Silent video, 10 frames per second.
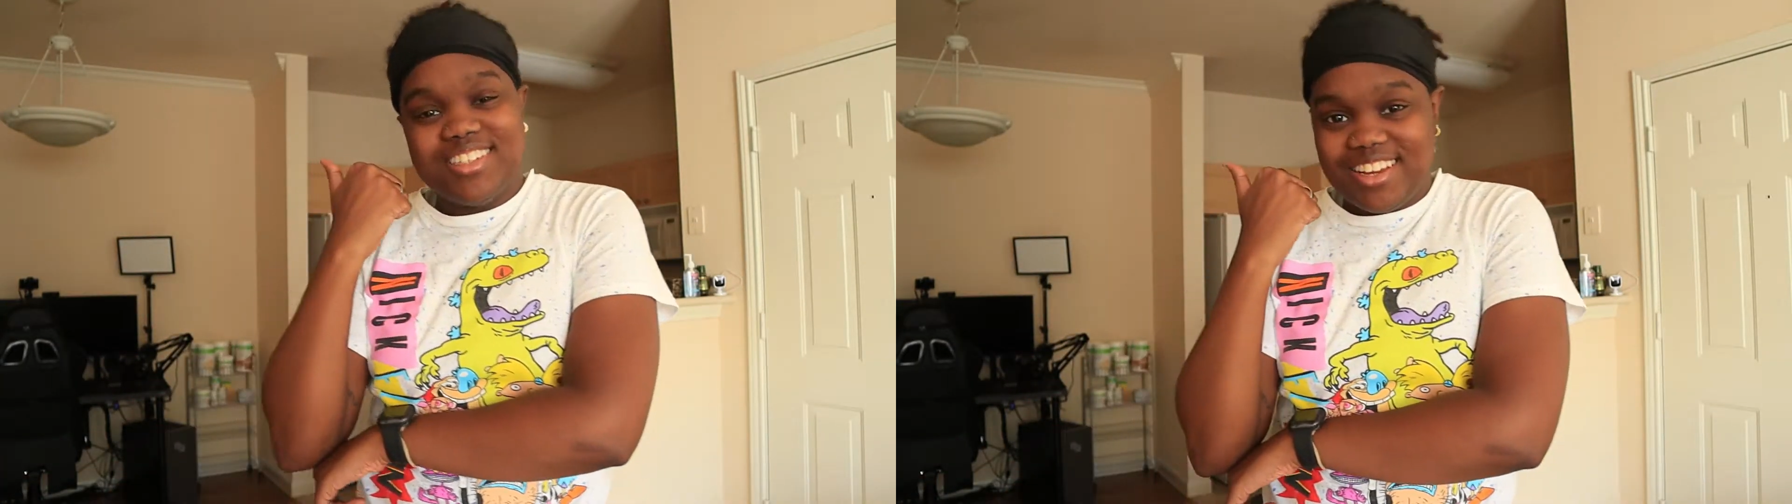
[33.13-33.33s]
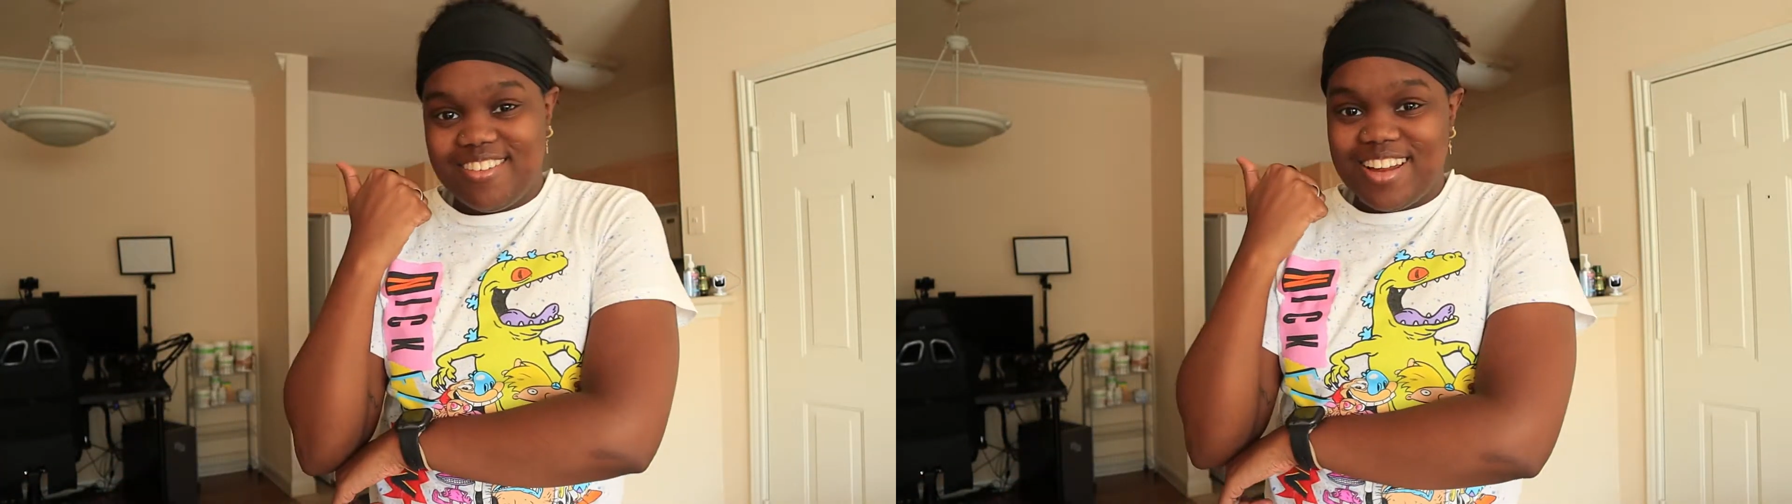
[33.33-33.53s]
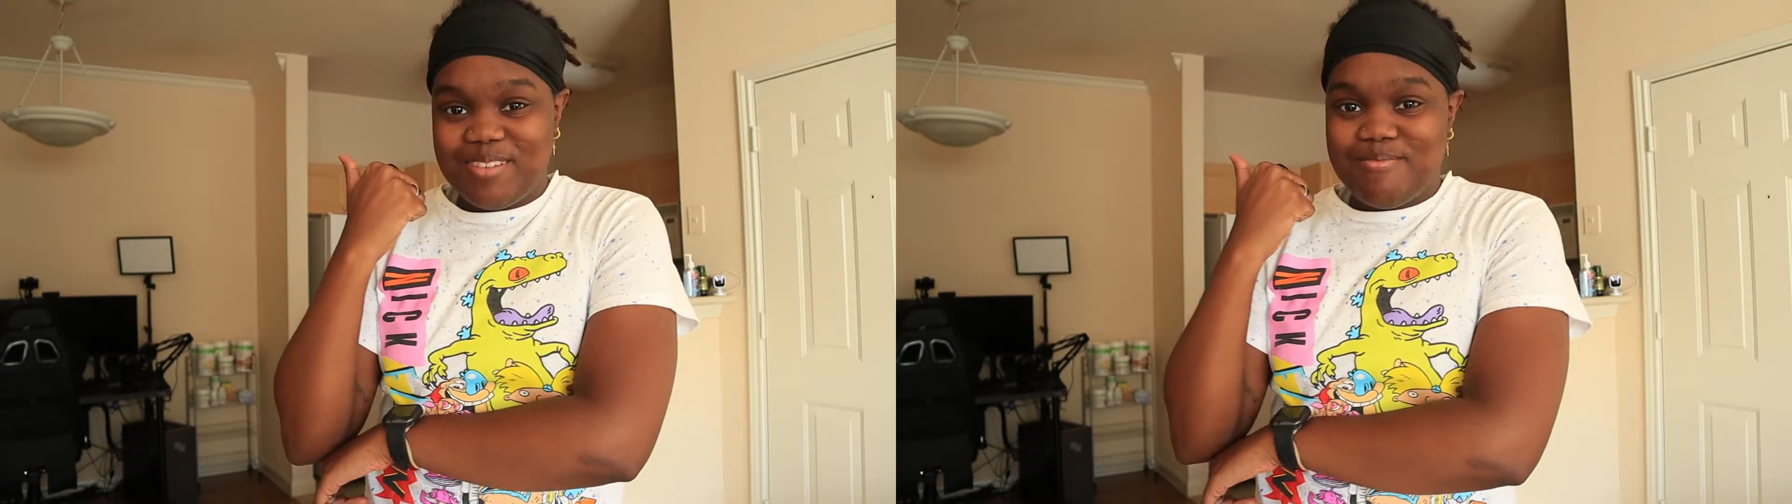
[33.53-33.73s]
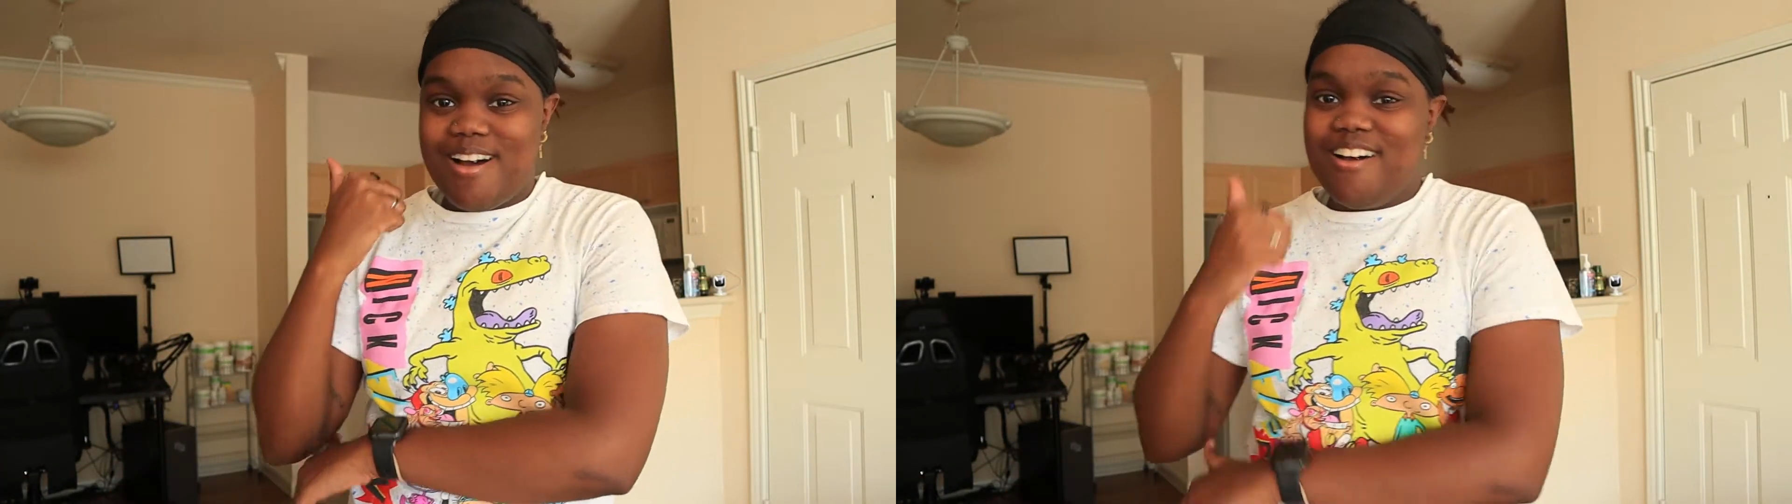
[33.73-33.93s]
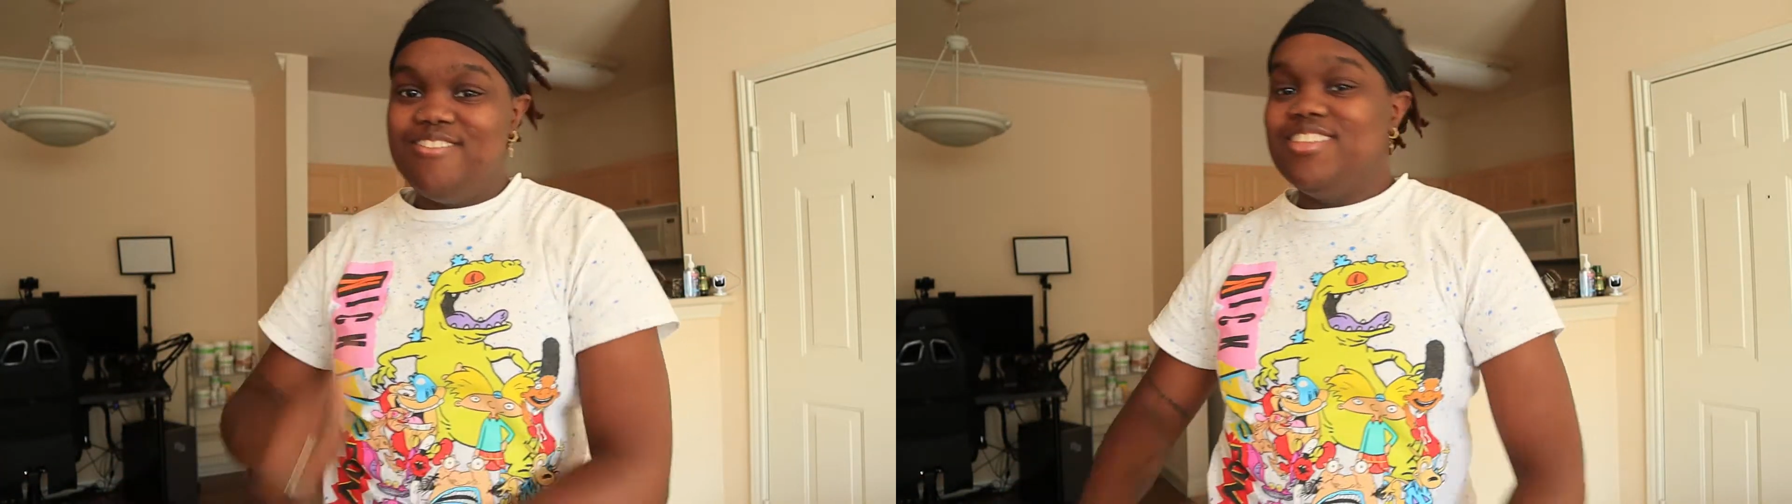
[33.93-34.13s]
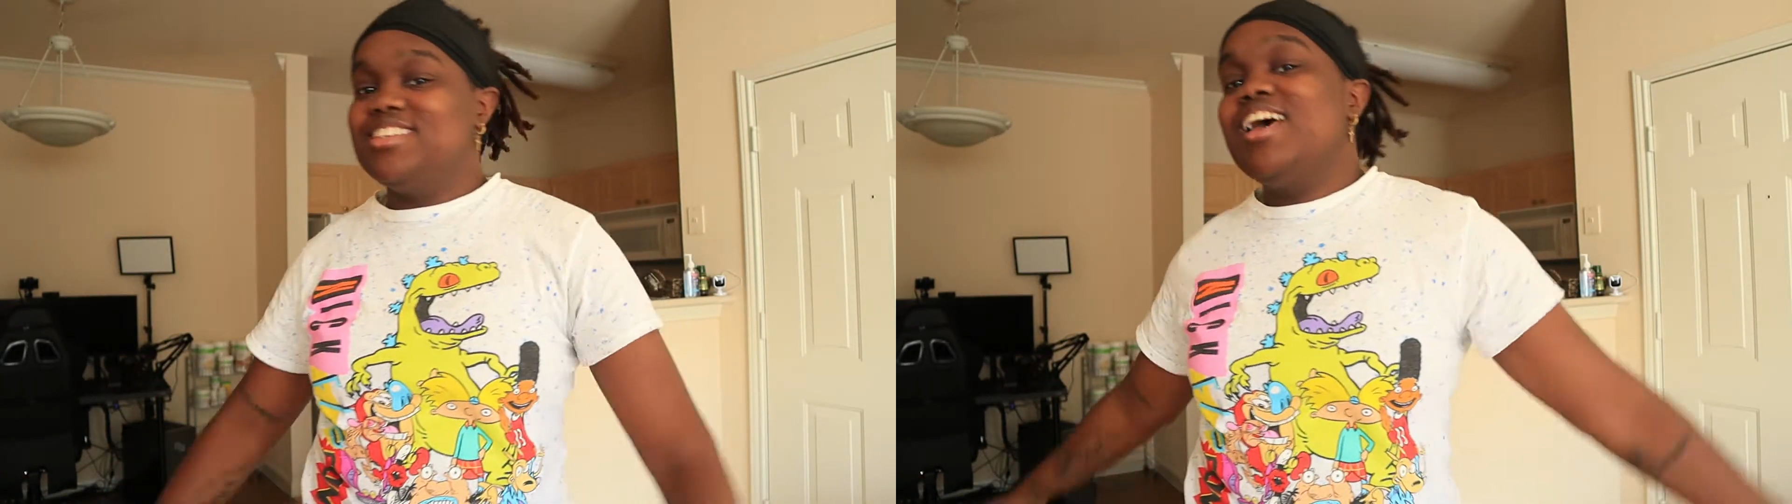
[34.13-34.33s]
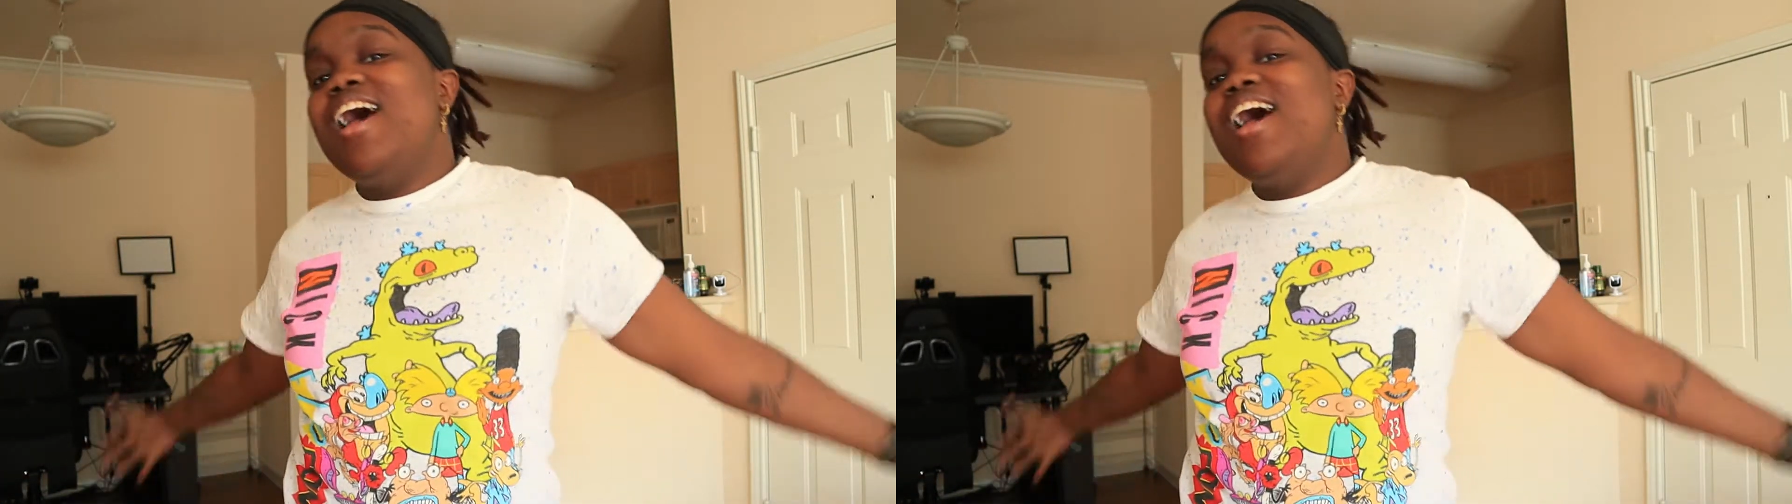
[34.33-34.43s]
decorating my office,